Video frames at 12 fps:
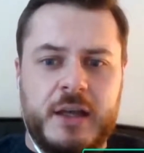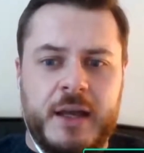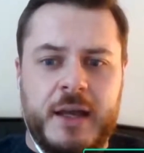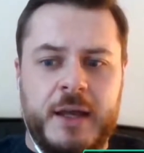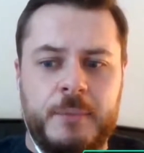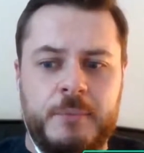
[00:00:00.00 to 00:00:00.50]

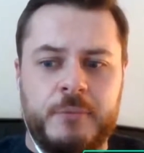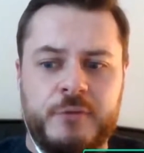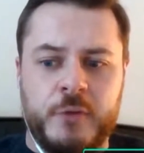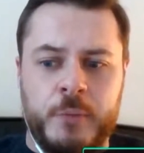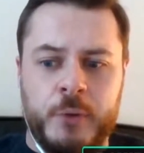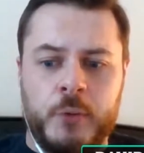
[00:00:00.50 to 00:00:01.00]

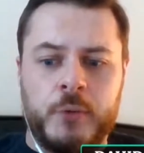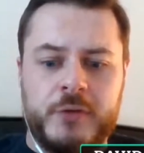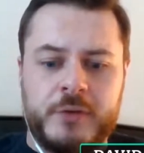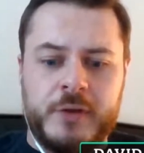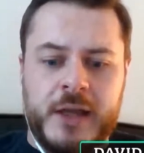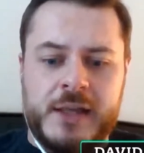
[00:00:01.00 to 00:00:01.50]
for
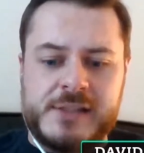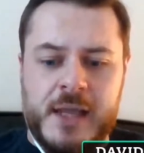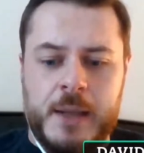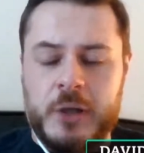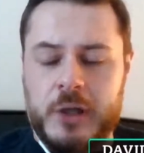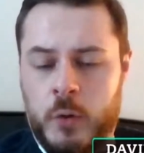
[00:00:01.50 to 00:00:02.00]
both
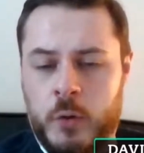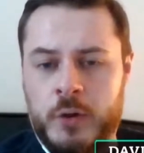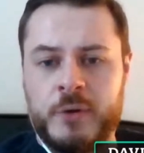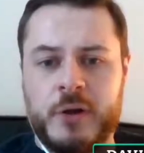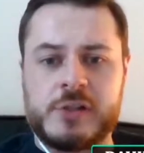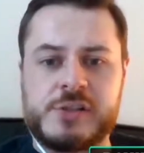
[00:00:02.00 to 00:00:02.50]
Sam and
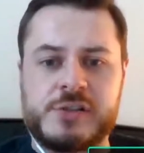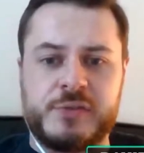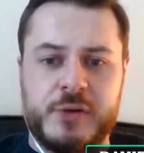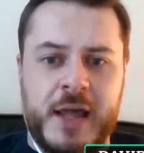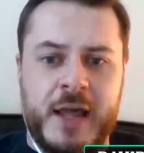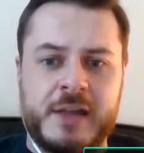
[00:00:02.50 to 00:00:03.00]
Chloe, but also
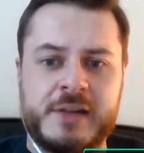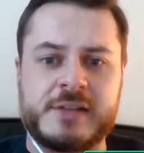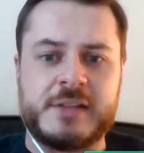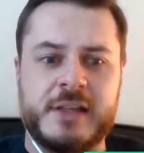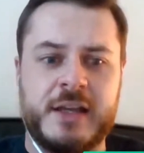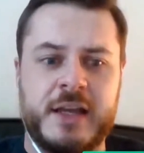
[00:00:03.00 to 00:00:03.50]
for
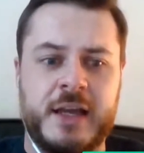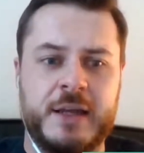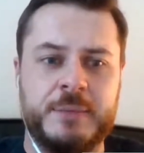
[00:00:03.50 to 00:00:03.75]
Nat.